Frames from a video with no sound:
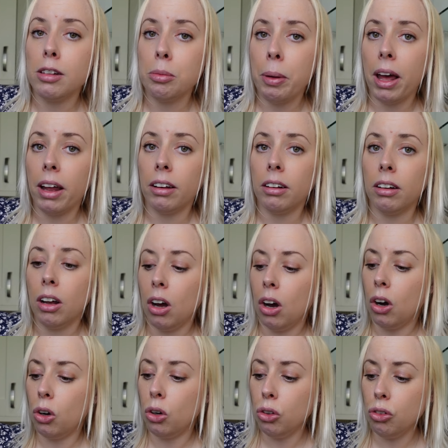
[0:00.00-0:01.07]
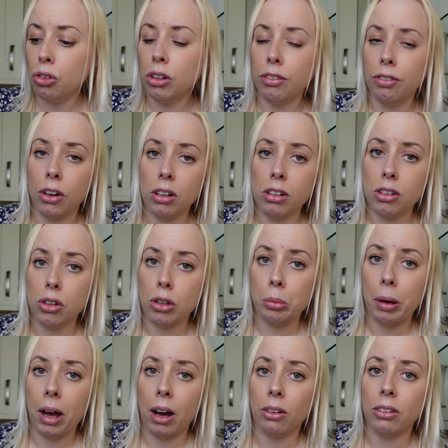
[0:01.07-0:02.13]
spent
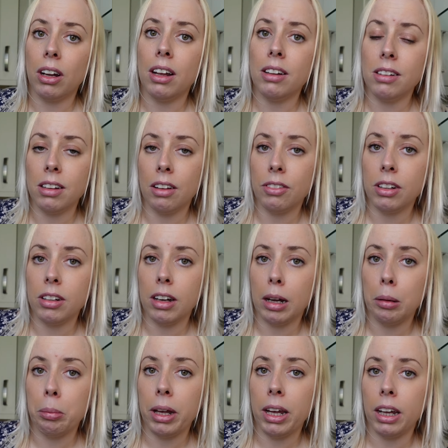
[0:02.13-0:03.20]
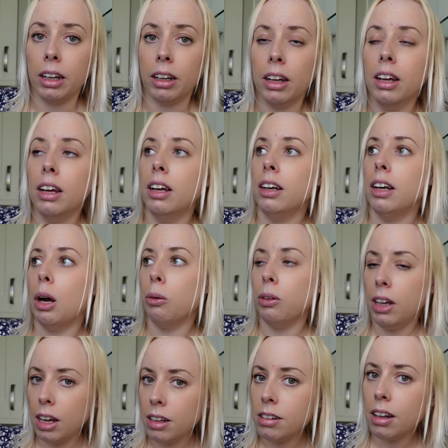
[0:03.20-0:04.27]
£142.79. Now,
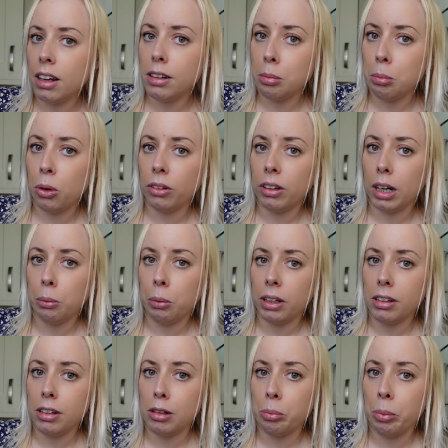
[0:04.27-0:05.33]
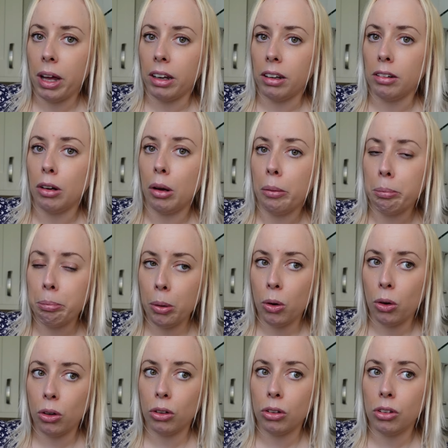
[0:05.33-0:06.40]
yes, that is more than I wanted to spend,
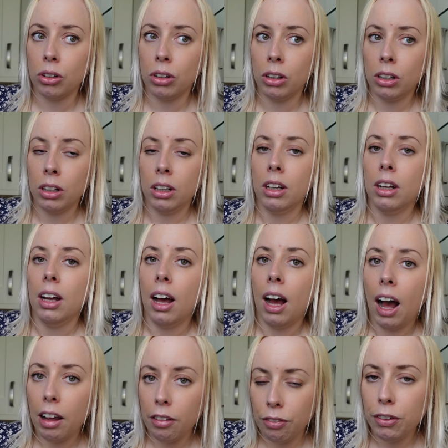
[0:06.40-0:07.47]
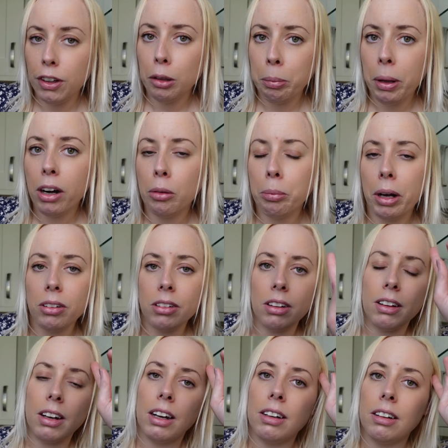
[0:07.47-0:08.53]
but I feel better about it
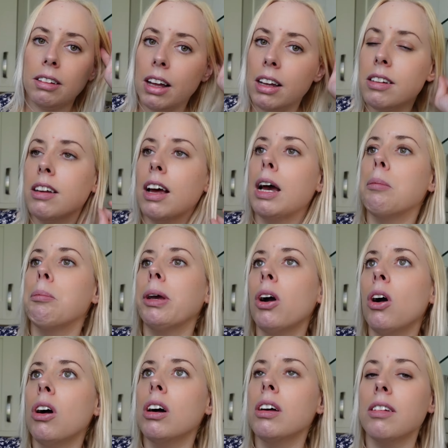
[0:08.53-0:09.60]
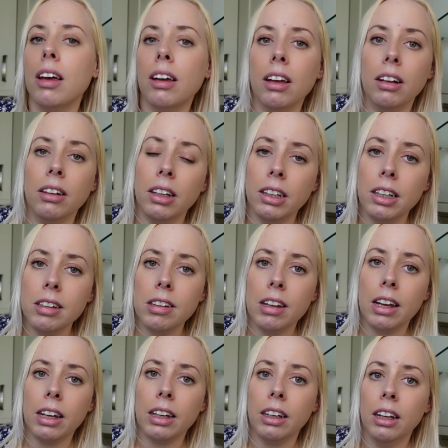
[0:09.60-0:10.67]
than I did last time because I can clearly
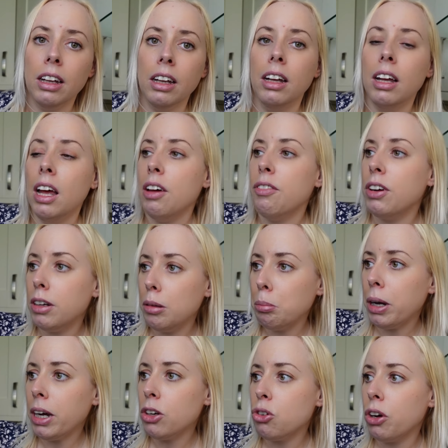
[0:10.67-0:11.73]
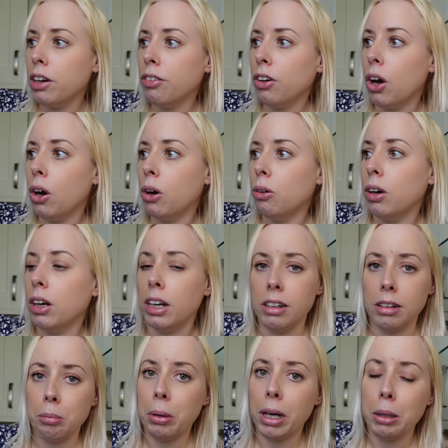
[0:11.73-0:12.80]
see if I didn't buy a tray of Coke and I
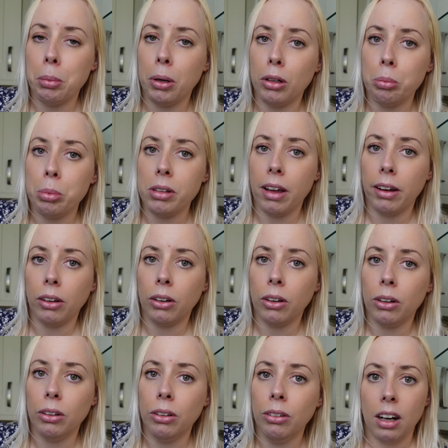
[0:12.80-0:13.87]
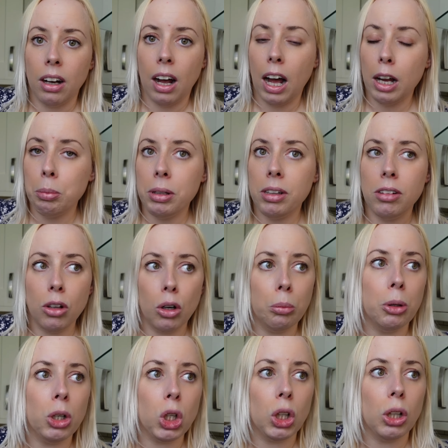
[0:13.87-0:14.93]
didn't buy a bottle of Prosecco, I'd be so
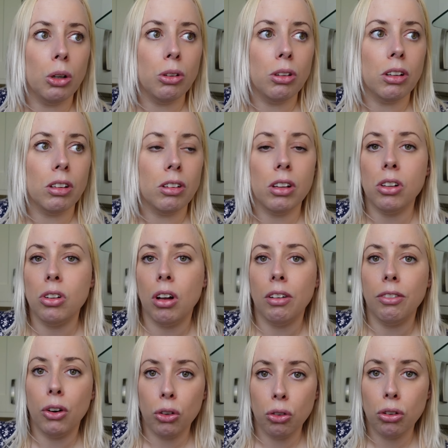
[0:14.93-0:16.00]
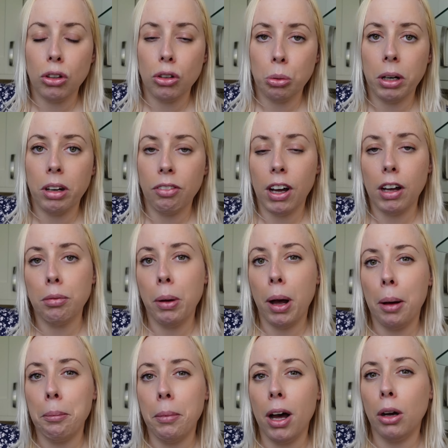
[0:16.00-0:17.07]
much closer to the sort of
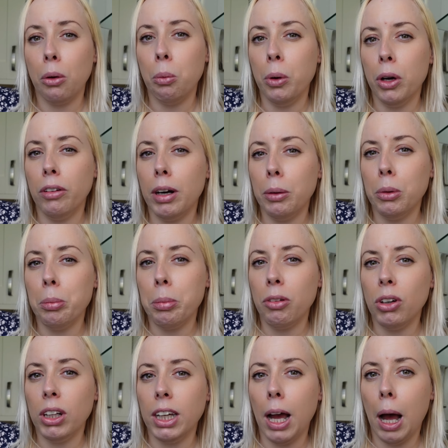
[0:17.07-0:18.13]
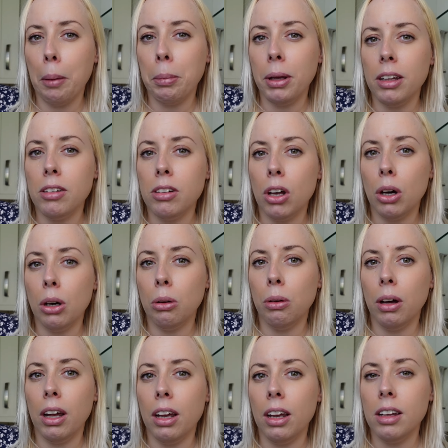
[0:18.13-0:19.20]
£125 mark where I would be really happy. So
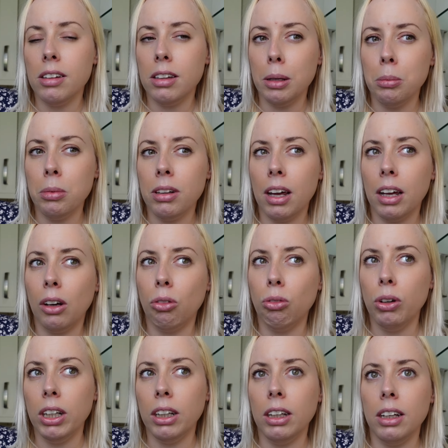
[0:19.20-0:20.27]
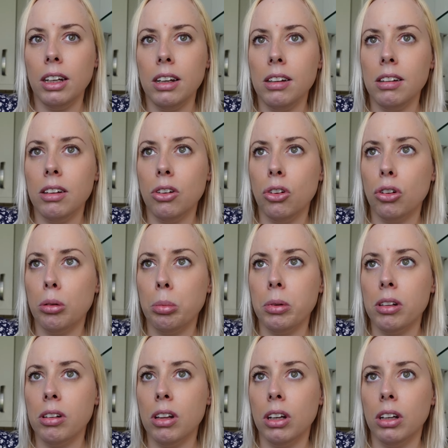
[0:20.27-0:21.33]
it seems like really easy
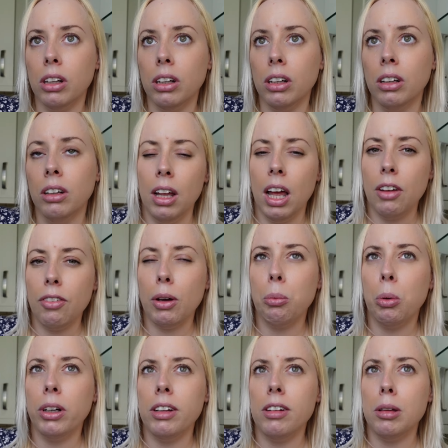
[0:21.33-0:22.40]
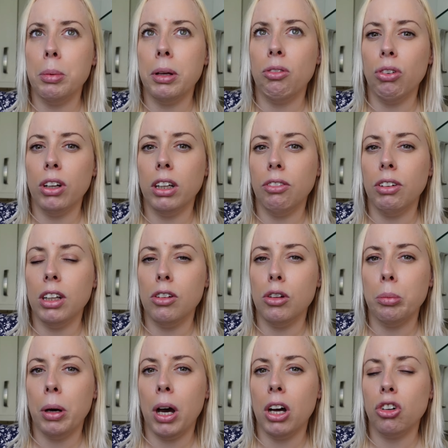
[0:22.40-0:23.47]
adjustments there. If I wanted to be really, really
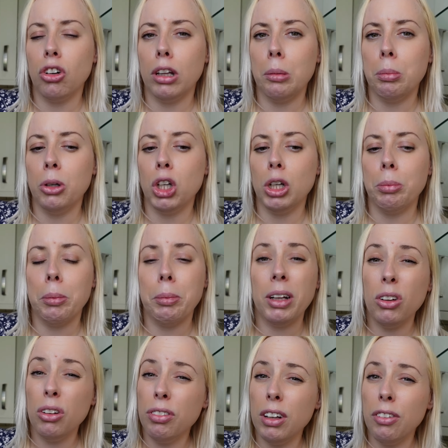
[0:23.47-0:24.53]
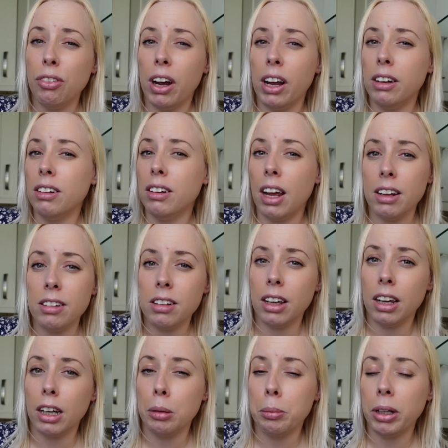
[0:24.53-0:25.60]
super harsh on that budget, but my lovely friend, Katie
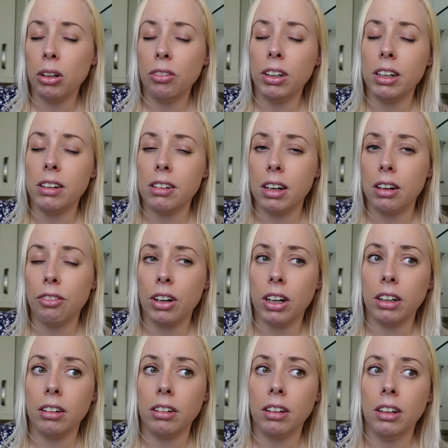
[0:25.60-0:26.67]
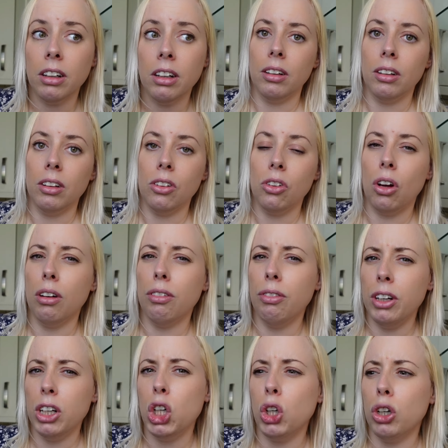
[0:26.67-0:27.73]
Kicker, my lovely internet friend, sort of
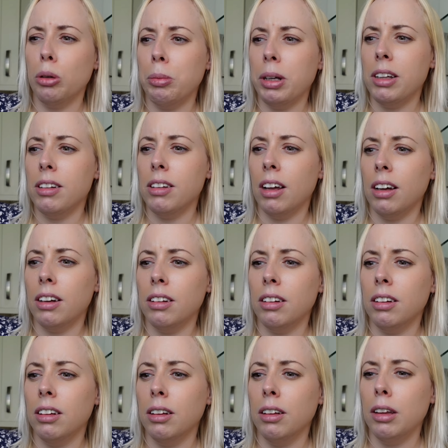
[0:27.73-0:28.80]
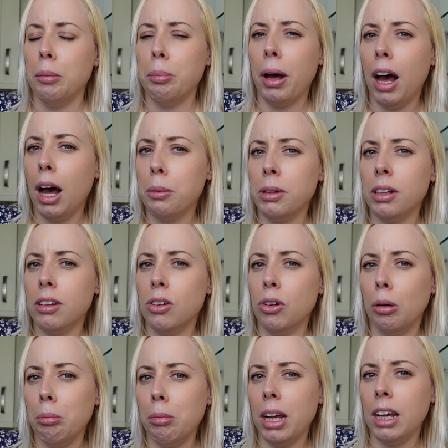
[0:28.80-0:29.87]
reassured me and said that perhaps it's
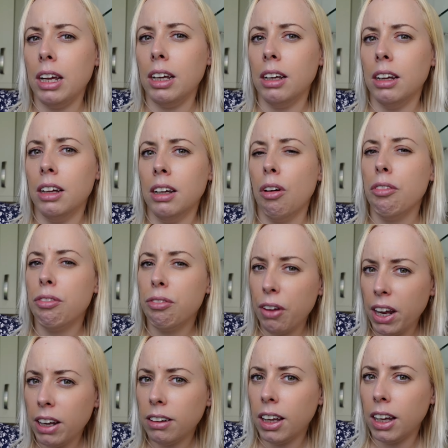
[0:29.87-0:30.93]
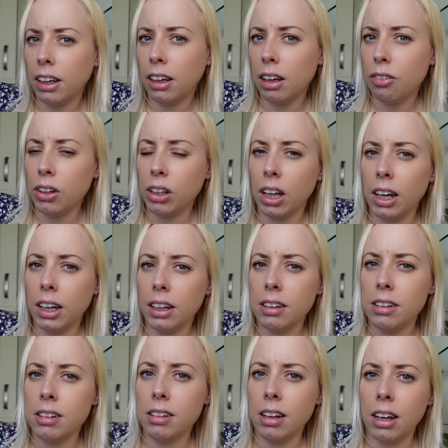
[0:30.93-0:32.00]
not me failing, if you like,
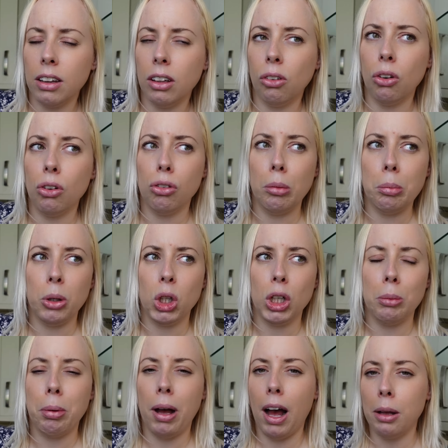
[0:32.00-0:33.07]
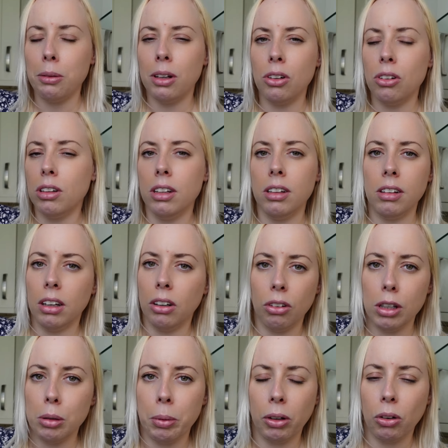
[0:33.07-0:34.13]
to stay in the grocery budget. Perhaps I just need to
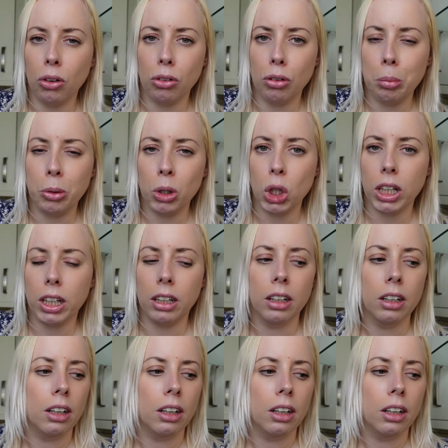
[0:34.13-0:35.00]
increase my grocery budget.